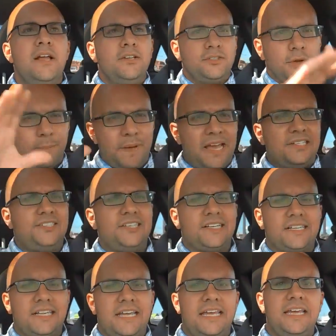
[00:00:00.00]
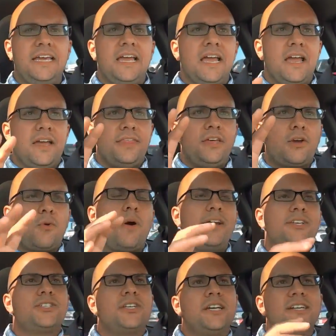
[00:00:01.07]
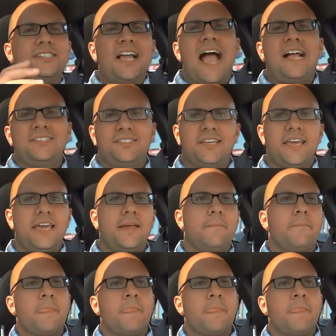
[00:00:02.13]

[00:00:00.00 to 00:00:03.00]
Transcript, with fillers: So basically, the question is asking